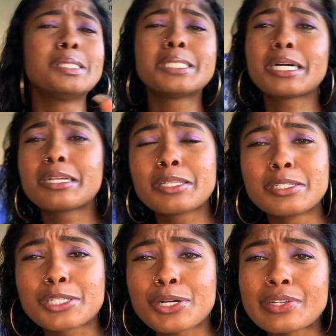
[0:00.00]
done the
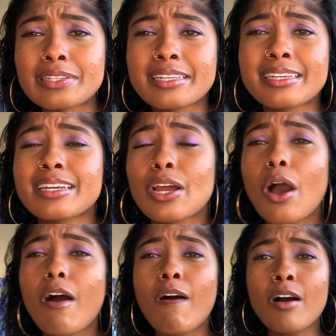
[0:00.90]
journaling,
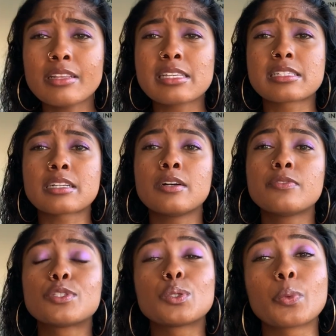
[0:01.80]
all the
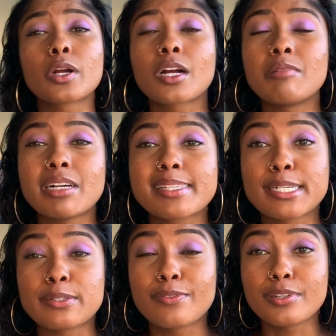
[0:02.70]
stuff to work on
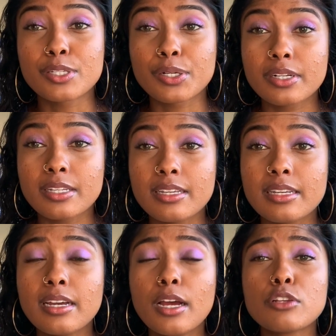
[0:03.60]
myself
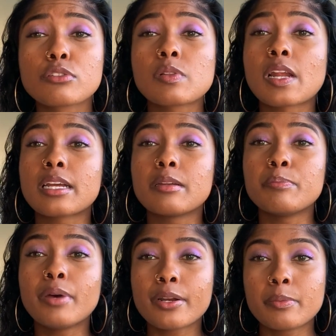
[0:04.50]
internally so that I can
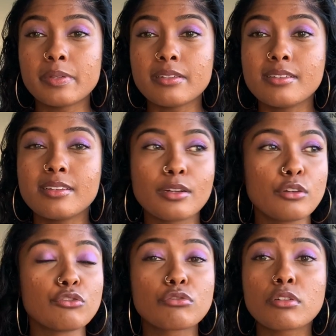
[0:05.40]
better be in
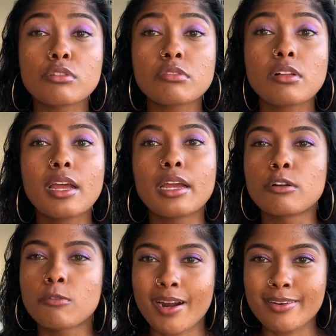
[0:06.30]
control
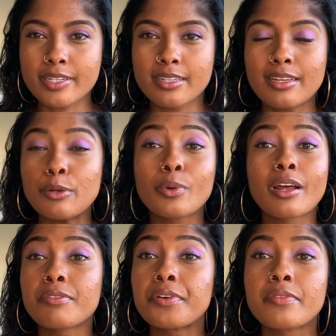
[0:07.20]
and grounded in
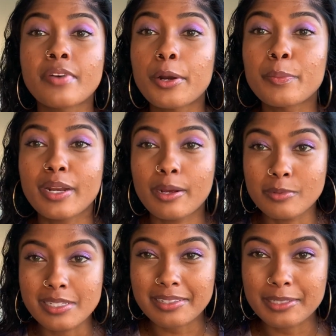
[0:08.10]
whatever environment I
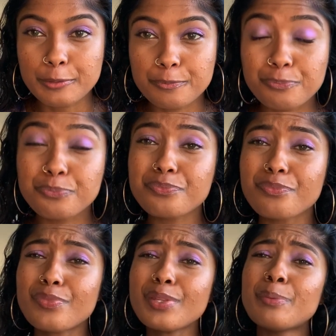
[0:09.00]
was in.
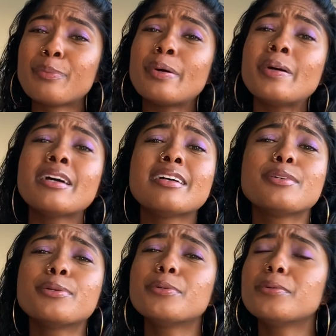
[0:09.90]
Boy,
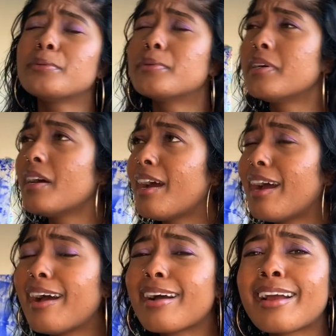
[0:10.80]
whew,
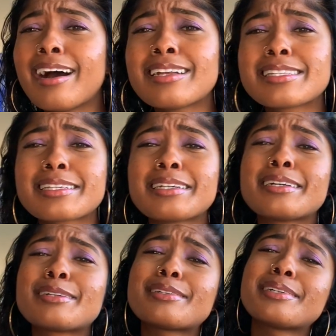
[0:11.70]
God
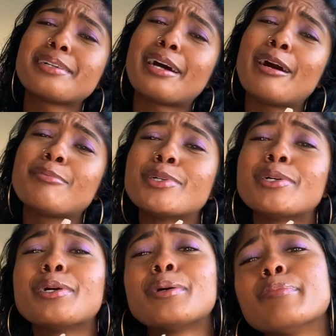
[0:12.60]
said, I'ma
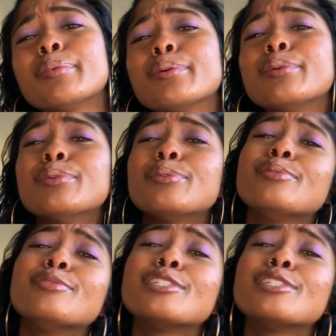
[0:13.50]
humble you,